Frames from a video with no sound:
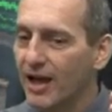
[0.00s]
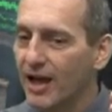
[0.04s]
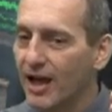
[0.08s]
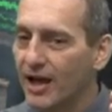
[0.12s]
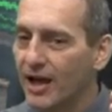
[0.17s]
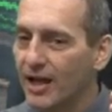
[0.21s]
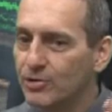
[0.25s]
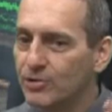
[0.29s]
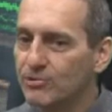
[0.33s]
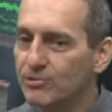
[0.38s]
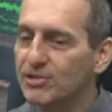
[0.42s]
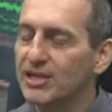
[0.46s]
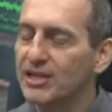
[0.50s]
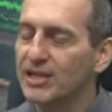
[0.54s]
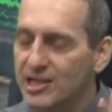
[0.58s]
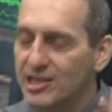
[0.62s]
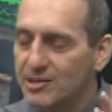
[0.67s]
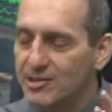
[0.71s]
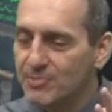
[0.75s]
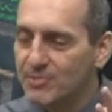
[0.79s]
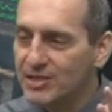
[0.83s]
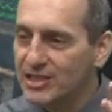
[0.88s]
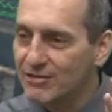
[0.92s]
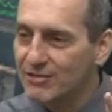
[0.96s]
I don't think
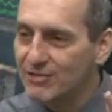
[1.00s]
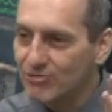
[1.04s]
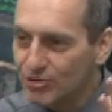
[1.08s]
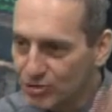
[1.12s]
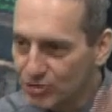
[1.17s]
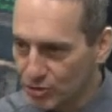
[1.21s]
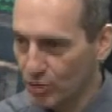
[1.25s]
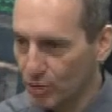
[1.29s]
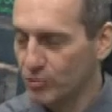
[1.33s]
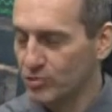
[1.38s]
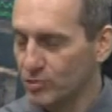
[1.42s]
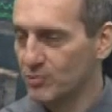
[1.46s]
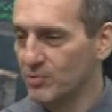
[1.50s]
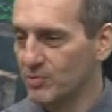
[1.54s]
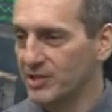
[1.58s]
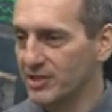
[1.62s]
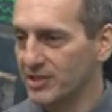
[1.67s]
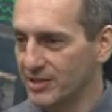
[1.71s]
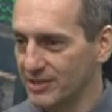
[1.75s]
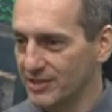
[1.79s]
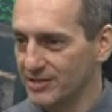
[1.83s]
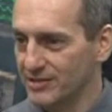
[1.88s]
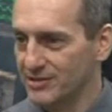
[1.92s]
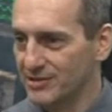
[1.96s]
anybody even knows what it
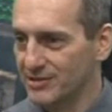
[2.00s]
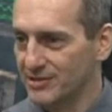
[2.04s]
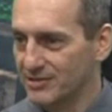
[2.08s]
is.